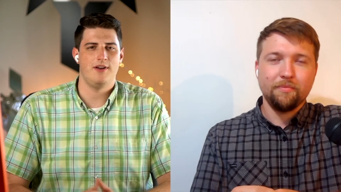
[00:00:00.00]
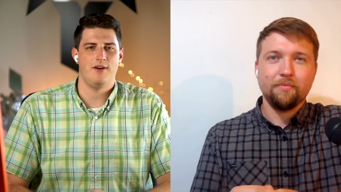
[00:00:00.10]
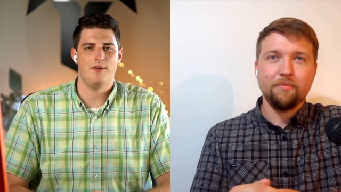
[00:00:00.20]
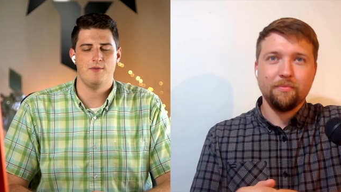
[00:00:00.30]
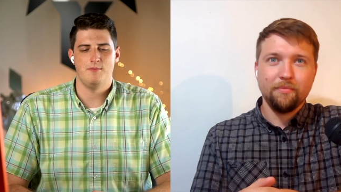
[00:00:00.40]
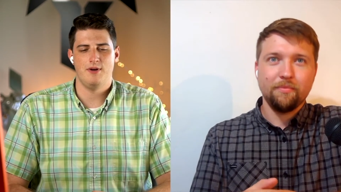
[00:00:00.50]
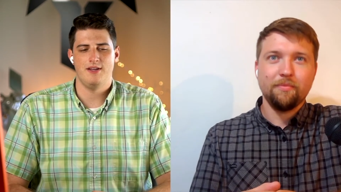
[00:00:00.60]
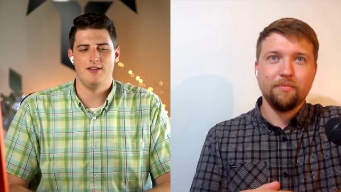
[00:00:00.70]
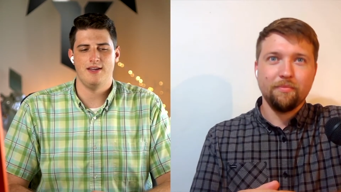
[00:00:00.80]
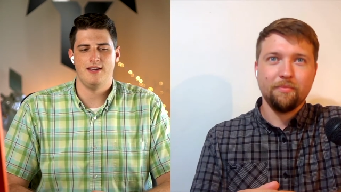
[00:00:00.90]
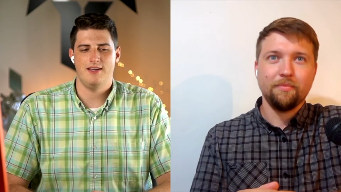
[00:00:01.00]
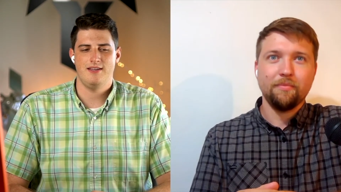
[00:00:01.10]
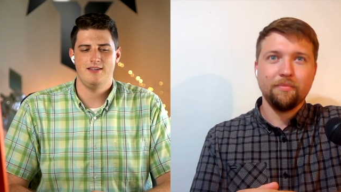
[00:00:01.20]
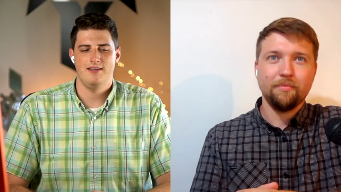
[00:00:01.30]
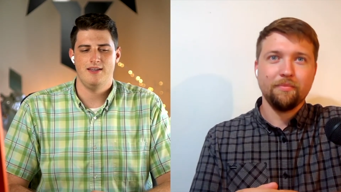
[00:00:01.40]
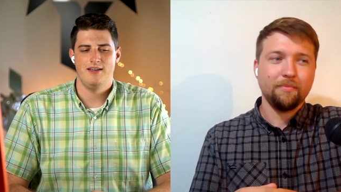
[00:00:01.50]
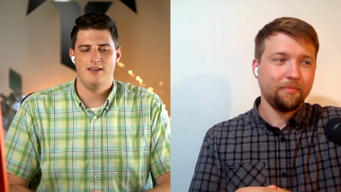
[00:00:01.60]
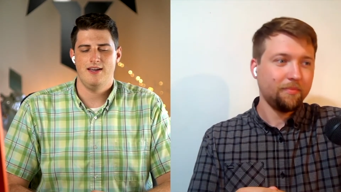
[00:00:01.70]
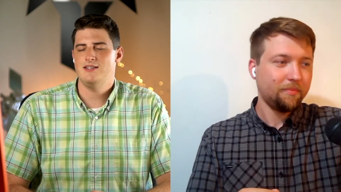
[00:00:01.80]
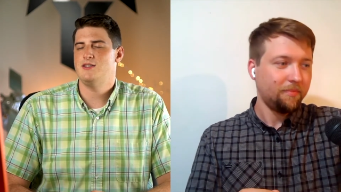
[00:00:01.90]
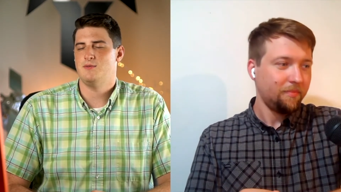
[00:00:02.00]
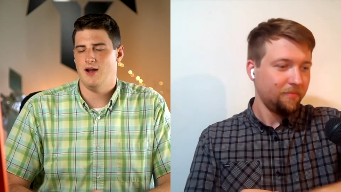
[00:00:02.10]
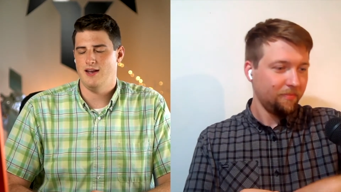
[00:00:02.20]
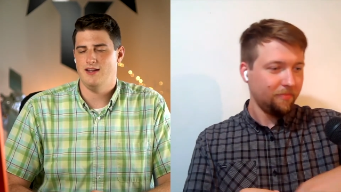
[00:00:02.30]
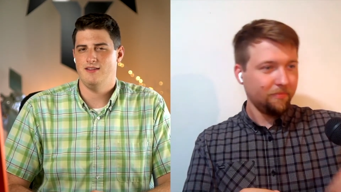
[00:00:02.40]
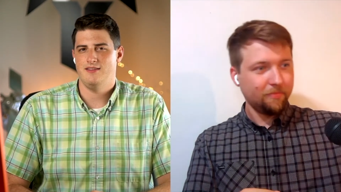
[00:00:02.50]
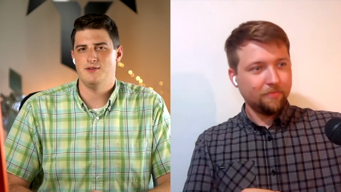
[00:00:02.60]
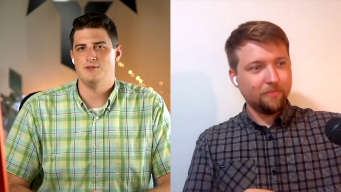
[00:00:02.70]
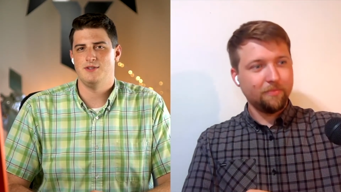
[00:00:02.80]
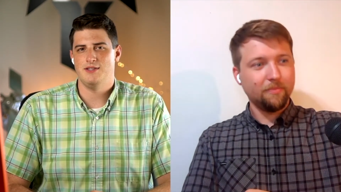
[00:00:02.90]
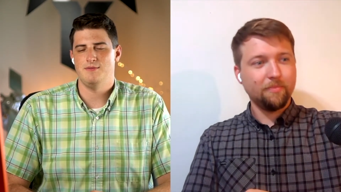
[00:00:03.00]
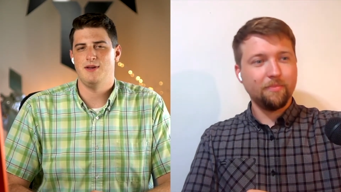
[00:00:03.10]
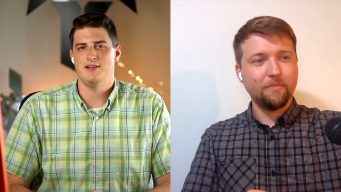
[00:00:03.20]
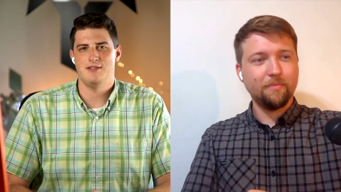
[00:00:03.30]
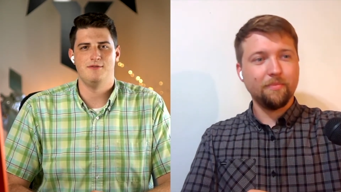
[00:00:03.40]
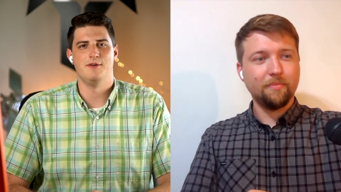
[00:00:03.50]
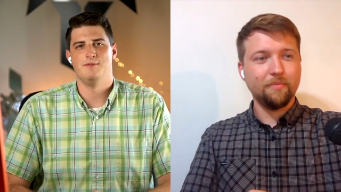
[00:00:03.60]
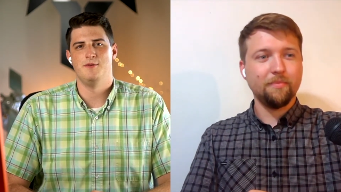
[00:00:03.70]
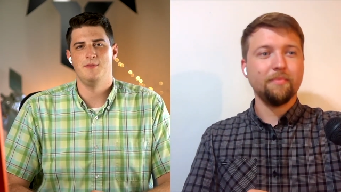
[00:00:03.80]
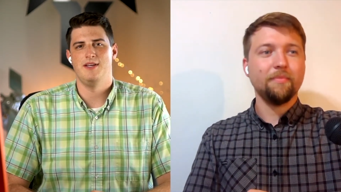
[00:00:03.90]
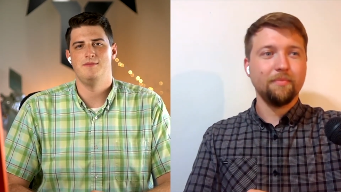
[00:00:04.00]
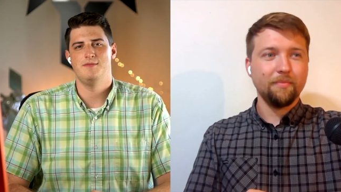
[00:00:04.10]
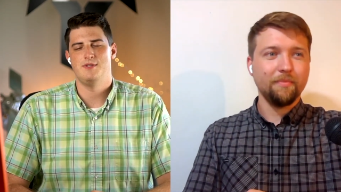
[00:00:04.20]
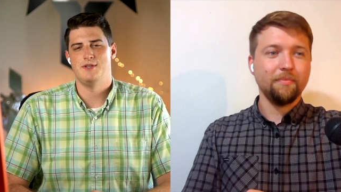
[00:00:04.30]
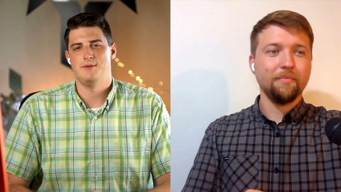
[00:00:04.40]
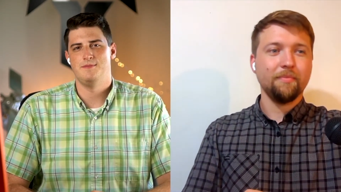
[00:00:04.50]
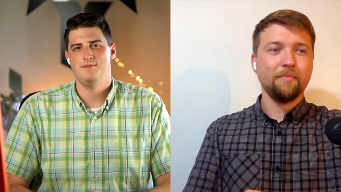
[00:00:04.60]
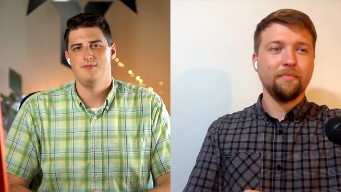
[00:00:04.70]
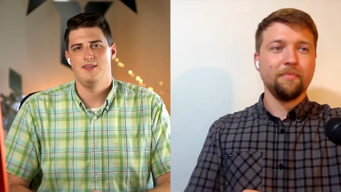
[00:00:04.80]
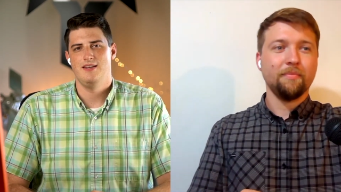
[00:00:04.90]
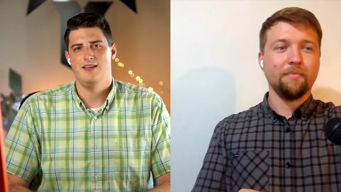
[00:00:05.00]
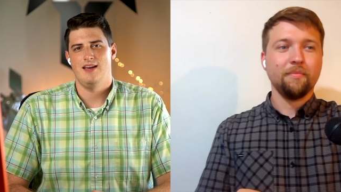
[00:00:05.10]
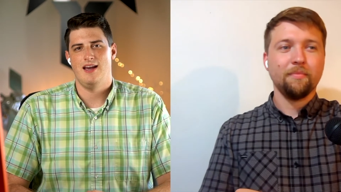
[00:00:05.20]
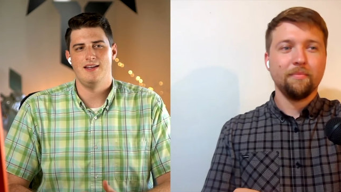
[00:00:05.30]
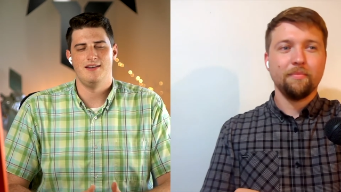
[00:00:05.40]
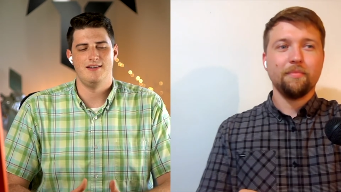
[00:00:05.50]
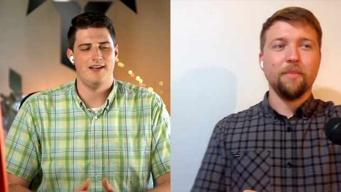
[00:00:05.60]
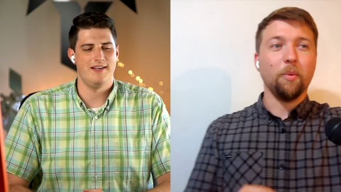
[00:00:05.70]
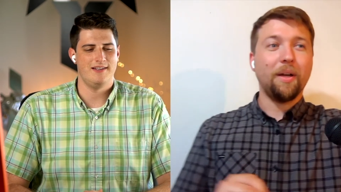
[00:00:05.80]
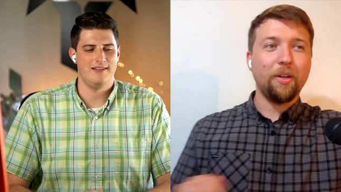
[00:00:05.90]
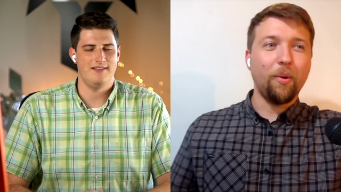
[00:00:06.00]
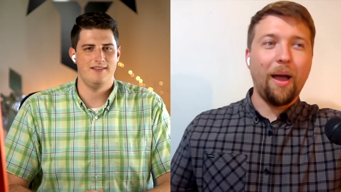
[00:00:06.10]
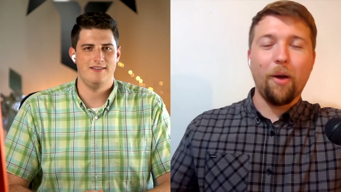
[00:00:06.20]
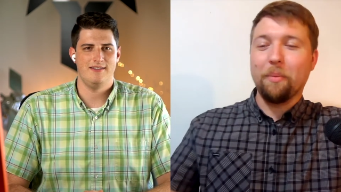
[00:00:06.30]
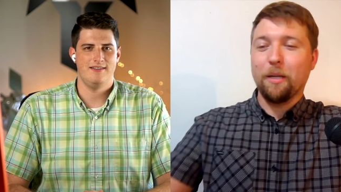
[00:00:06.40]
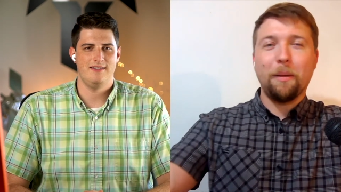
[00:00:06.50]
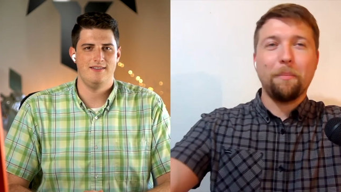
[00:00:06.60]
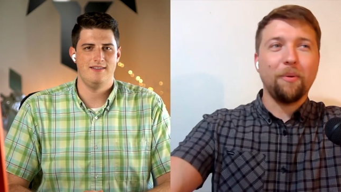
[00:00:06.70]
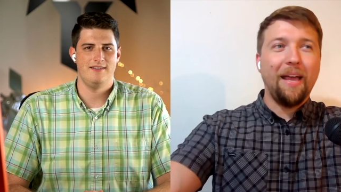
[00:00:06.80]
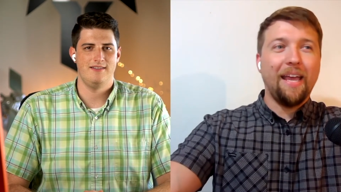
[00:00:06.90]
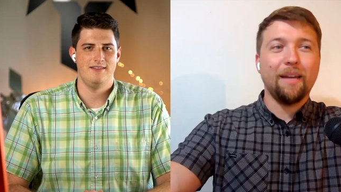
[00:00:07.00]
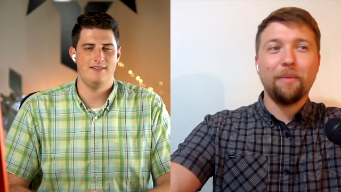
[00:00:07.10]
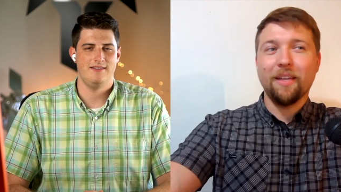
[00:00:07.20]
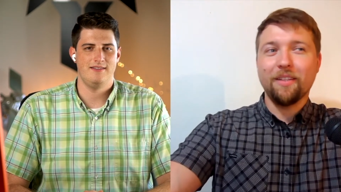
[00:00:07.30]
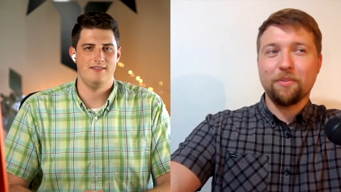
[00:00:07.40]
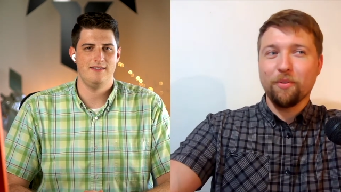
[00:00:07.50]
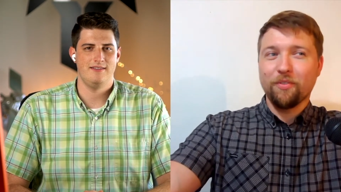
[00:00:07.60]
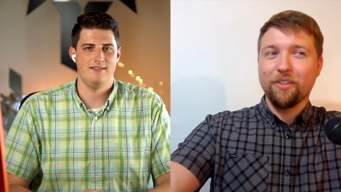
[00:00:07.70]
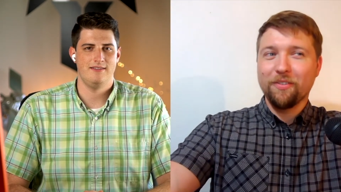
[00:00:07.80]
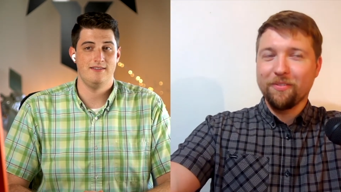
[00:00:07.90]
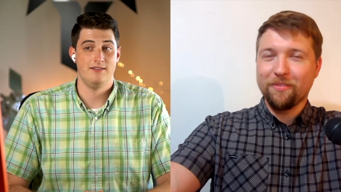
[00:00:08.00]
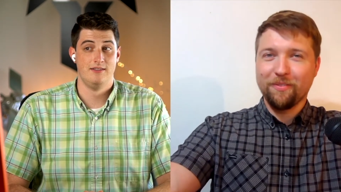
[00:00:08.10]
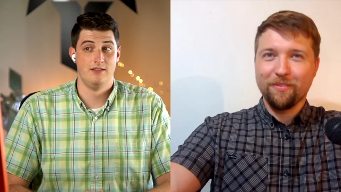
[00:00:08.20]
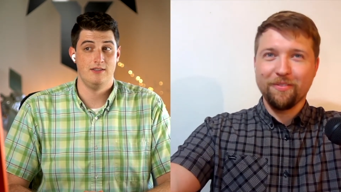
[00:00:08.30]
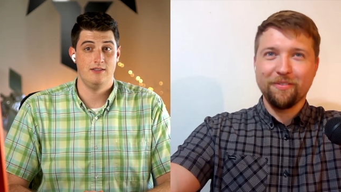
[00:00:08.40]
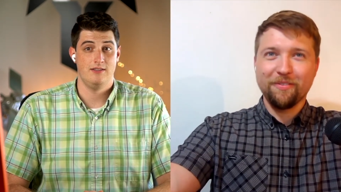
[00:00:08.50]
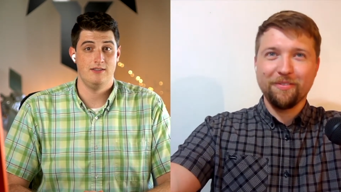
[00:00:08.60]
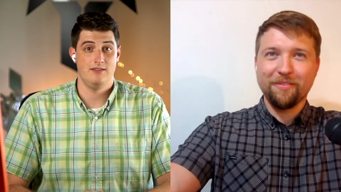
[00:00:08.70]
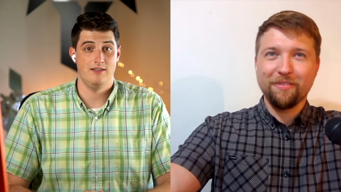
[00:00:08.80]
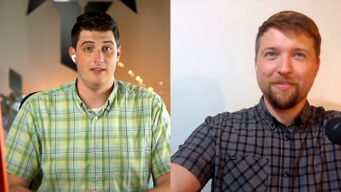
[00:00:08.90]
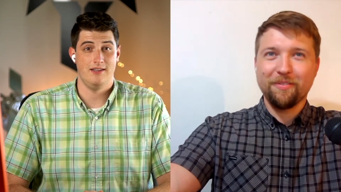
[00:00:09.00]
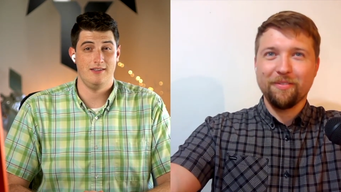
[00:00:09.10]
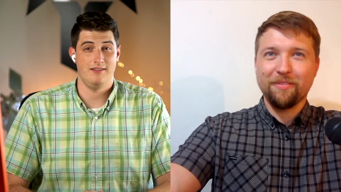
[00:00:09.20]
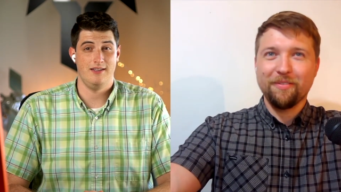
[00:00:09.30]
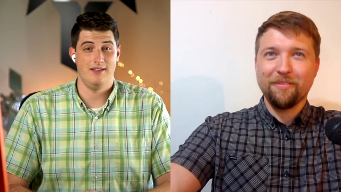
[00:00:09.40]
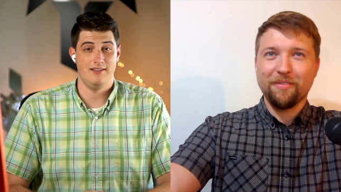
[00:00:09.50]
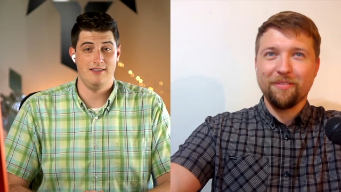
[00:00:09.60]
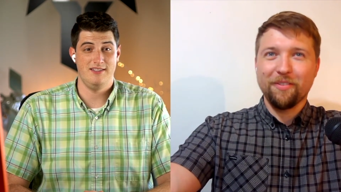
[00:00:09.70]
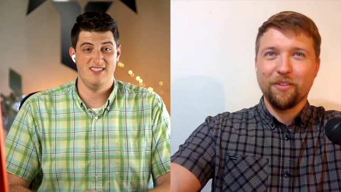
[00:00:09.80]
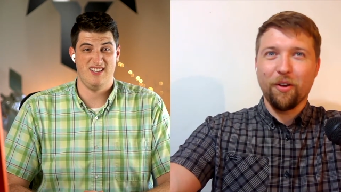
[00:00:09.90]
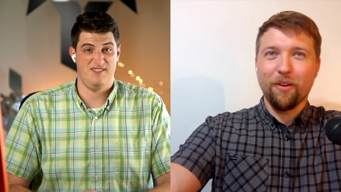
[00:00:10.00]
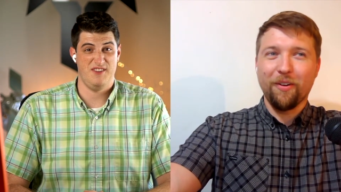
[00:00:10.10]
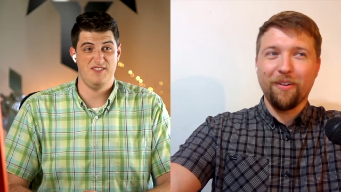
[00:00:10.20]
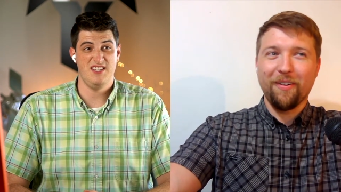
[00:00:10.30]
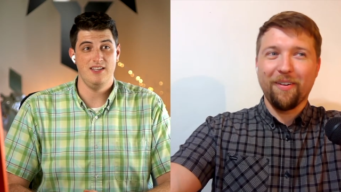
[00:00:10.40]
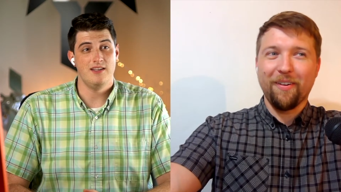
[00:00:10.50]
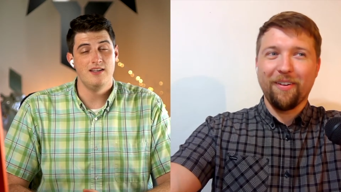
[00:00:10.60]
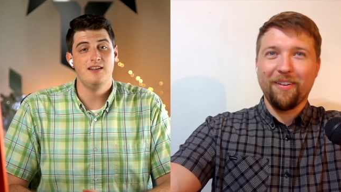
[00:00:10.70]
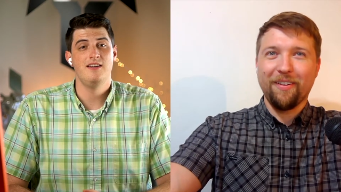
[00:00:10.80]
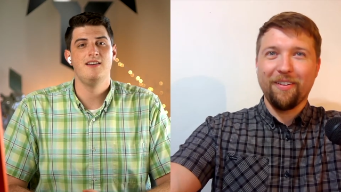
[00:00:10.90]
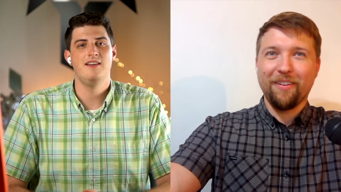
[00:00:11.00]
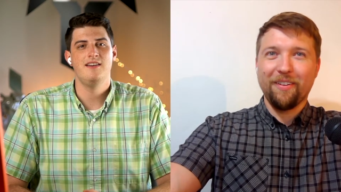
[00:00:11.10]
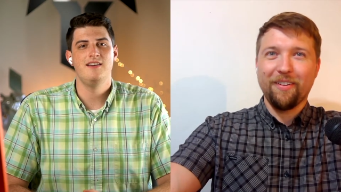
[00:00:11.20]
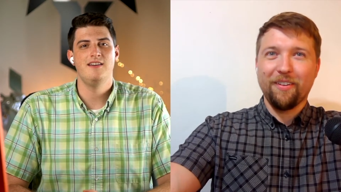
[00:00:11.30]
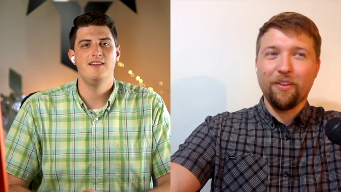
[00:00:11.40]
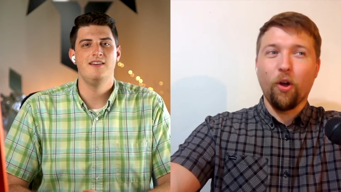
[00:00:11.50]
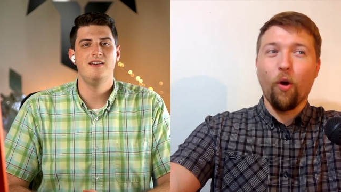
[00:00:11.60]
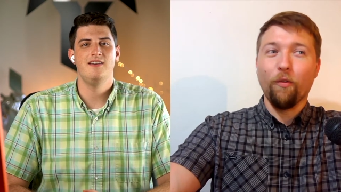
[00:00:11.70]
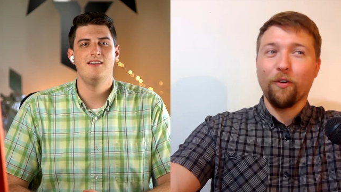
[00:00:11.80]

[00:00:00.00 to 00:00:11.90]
Speaker 1: all, but like, it's the writing that really makes the film for me. So, I didn't. You want to
Speaker 2: know how many people animated this movie?
Speaker 1: like at least like 50
Speaker 2: over